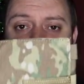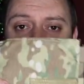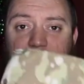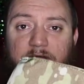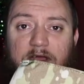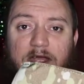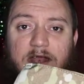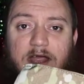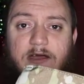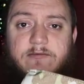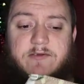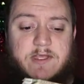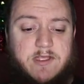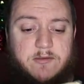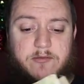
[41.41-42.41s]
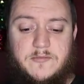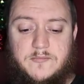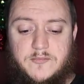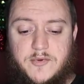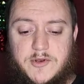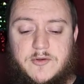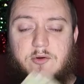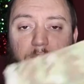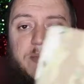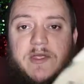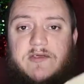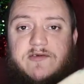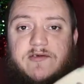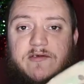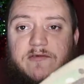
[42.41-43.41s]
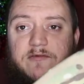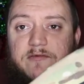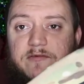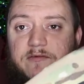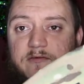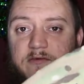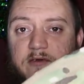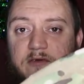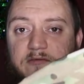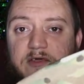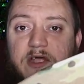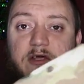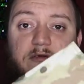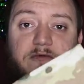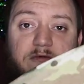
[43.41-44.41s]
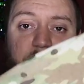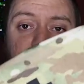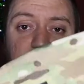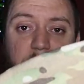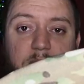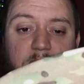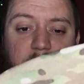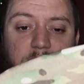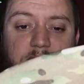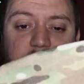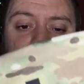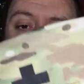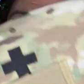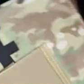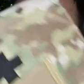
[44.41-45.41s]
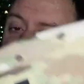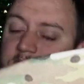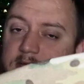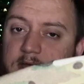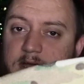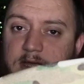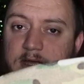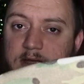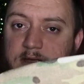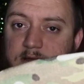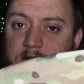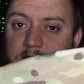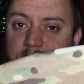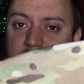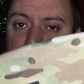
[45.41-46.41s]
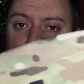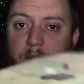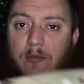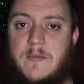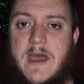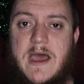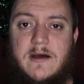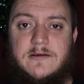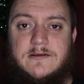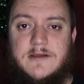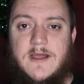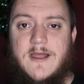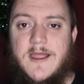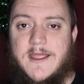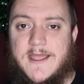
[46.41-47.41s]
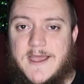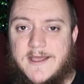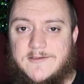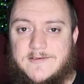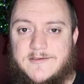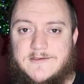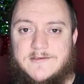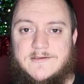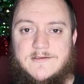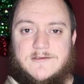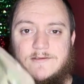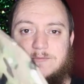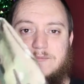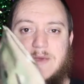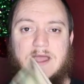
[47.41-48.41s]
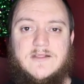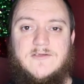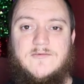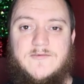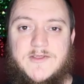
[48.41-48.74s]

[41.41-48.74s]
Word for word: so they can have a pretty cool piece of gear for their belt to help them out. All right guys, back to the